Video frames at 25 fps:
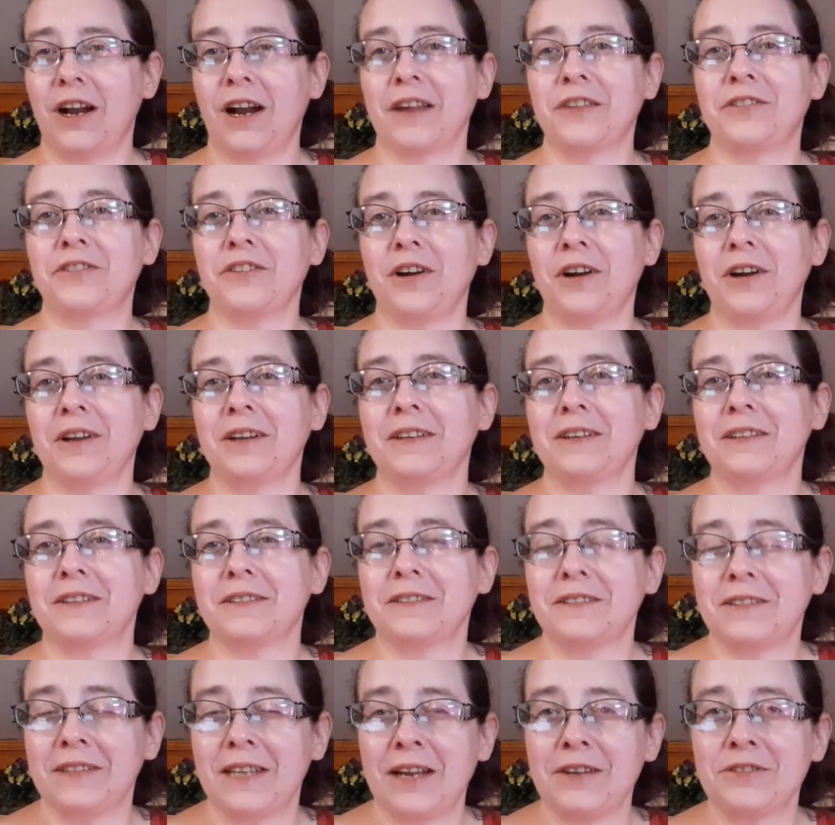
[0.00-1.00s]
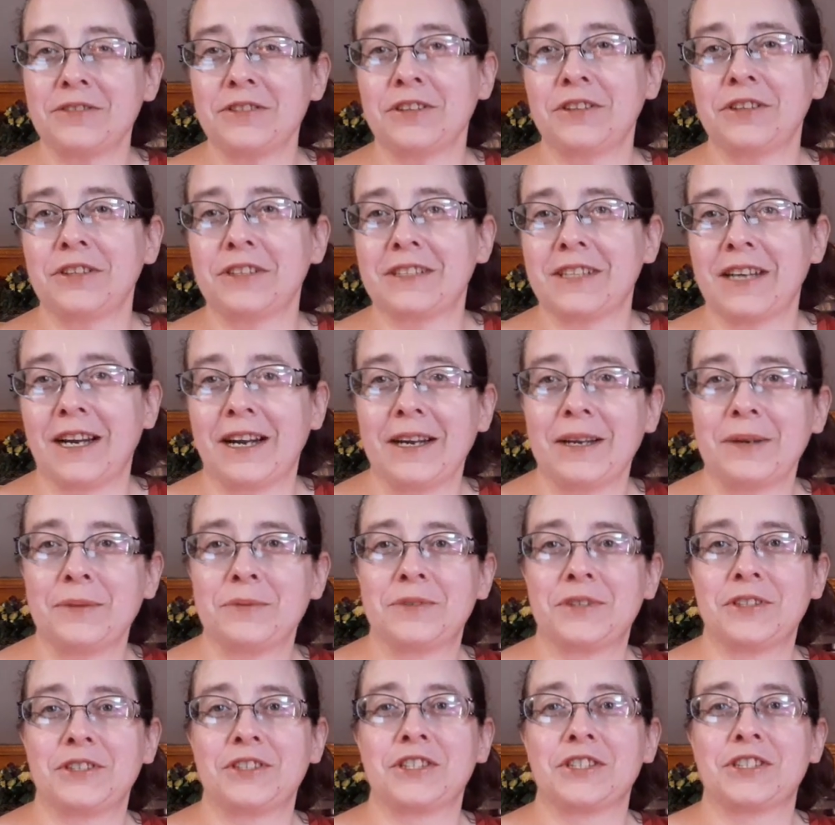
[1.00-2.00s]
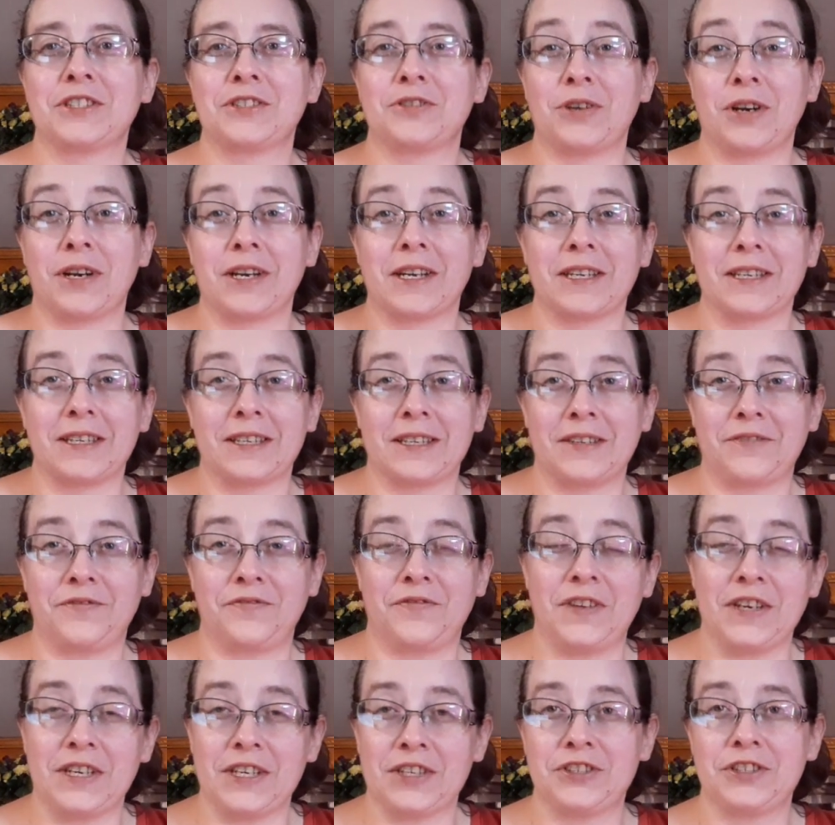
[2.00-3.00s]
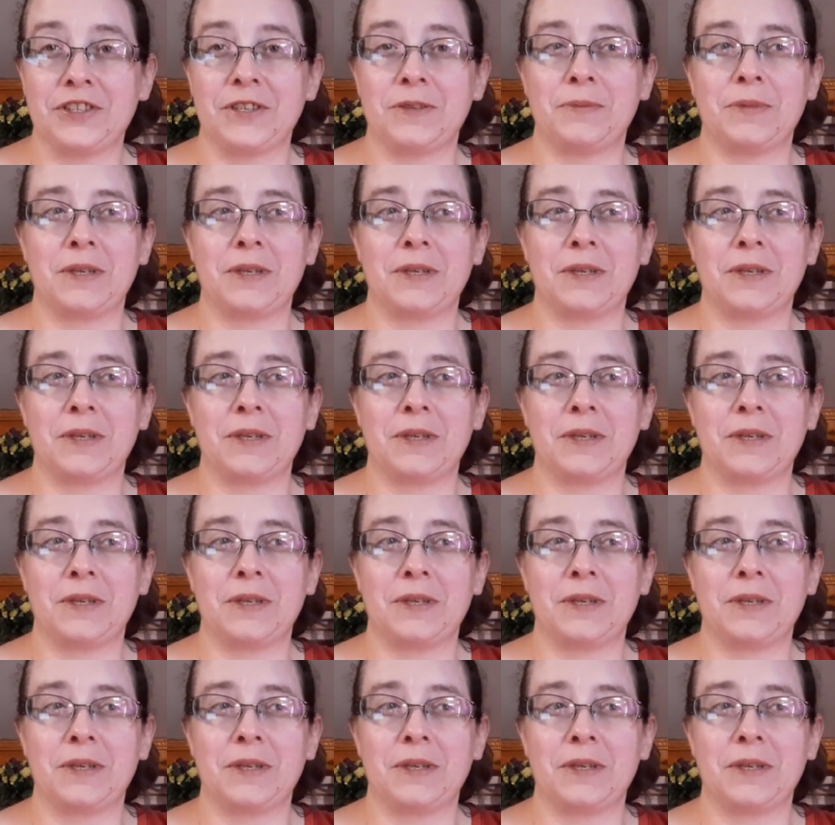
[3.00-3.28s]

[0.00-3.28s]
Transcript: thought now's a good time to just try to finish it